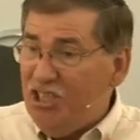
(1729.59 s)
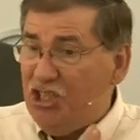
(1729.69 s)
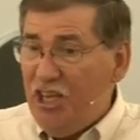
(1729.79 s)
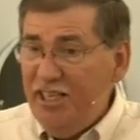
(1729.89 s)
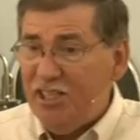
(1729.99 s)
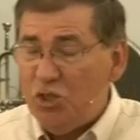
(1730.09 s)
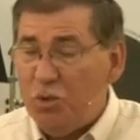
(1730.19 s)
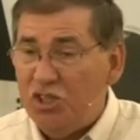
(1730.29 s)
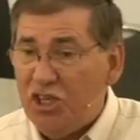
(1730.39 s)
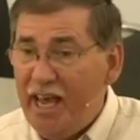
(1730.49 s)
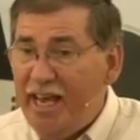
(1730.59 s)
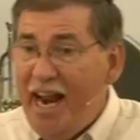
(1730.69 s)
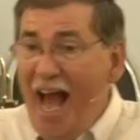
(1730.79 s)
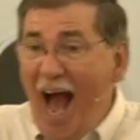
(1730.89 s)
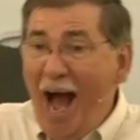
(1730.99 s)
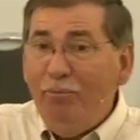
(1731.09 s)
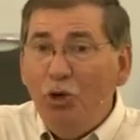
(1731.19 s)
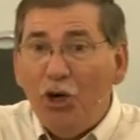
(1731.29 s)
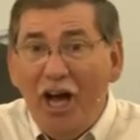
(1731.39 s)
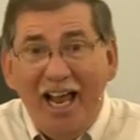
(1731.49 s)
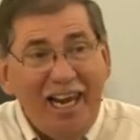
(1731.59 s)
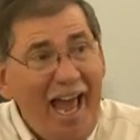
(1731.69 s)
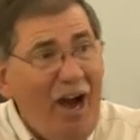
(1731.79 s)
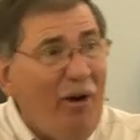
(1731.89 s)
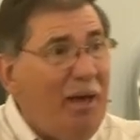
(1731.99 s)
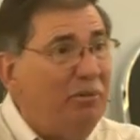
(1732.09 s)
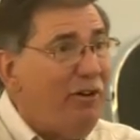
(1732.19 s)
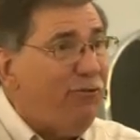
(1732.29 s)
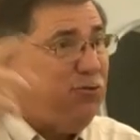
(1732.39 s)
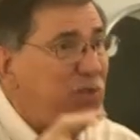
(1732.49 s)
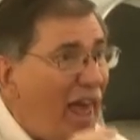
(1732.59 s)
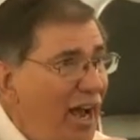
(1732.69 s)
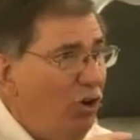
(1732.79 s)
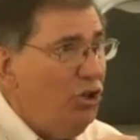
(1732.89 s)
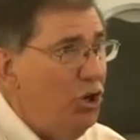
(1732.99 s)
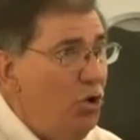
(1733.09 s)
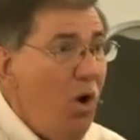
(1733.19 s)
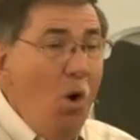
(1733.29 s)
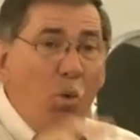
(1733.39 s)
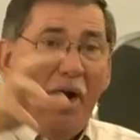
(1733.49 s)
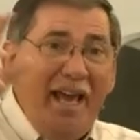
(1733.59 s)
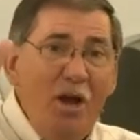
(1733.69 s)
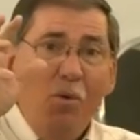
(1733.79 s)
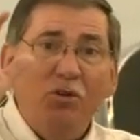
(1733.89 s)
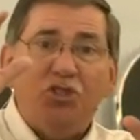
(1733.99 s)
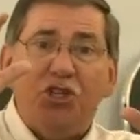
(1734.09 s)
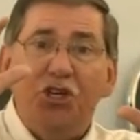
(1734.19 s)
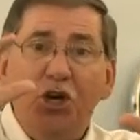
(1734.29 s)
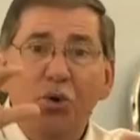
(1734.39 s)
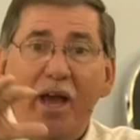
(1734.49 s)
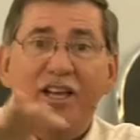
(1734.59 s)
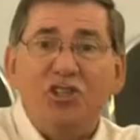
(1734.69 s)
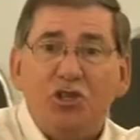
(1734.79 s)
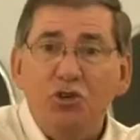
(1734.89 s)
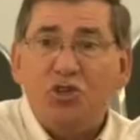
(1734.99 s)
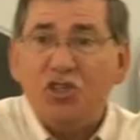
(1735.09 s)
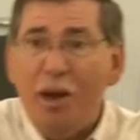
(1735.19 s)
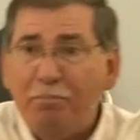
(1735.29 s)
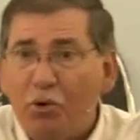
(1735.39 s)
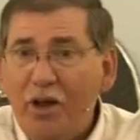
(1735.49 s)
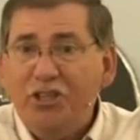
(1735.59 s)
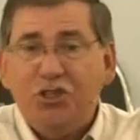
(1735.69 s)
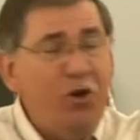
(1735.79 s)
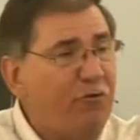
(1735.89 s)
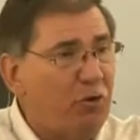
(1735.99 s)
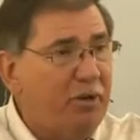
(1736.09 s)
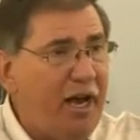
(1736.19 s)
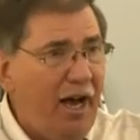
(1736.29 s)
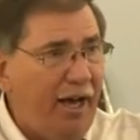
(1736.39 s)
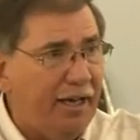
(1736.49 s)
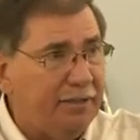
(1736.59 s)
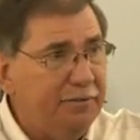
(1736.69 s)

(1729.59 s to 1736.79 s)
Jesus was saying, I'm going to allow him to flail you. What he wants to do is to separate you from God.